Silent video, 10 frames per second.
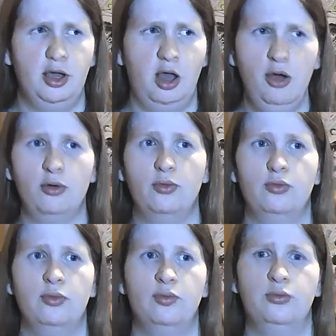Oh,
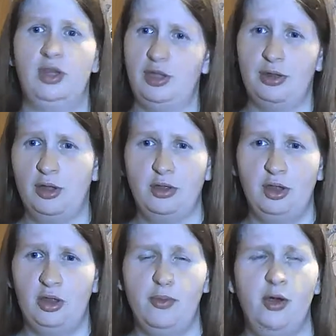he's not the
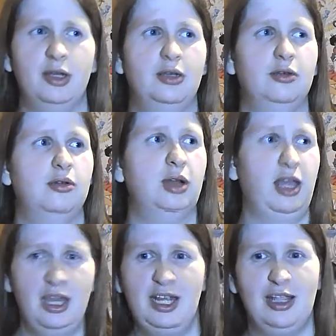only one.
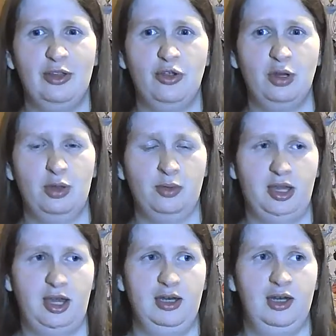Annie can turn into a
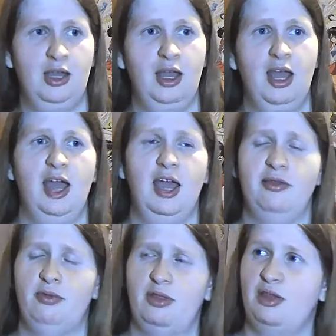Titan. And then
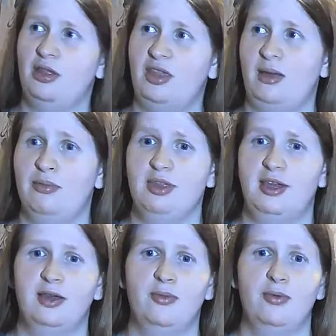we see the same
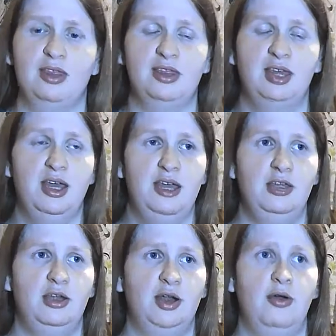thing with,
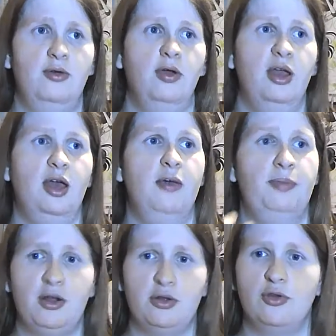you know,
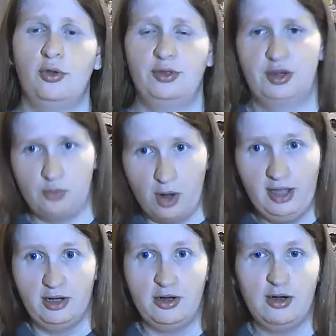Bertolt and
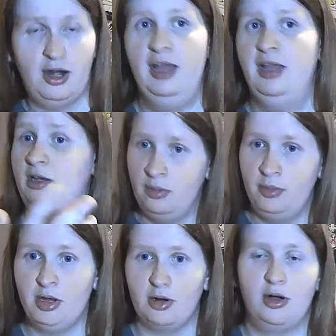Reiner and
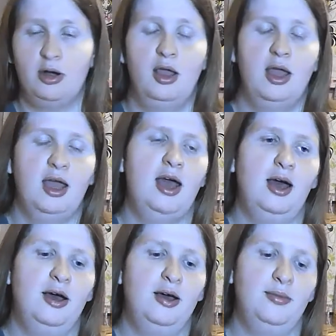Ymir
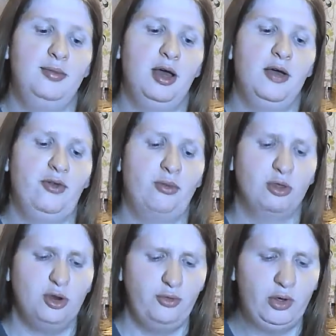from the
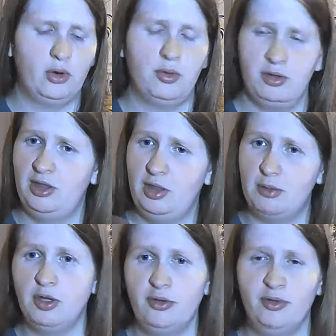Survey Corps. We see that with
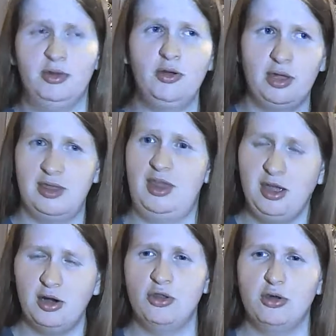all of them. Okay, they
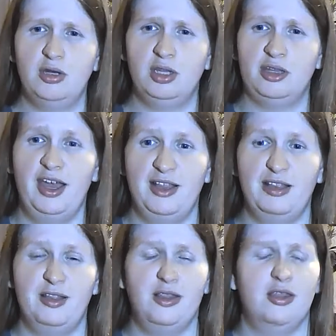can all turn into
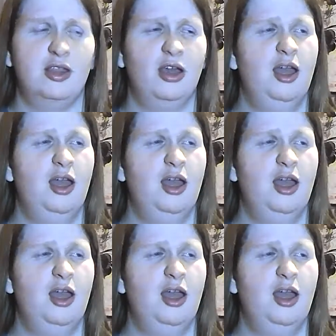Titans.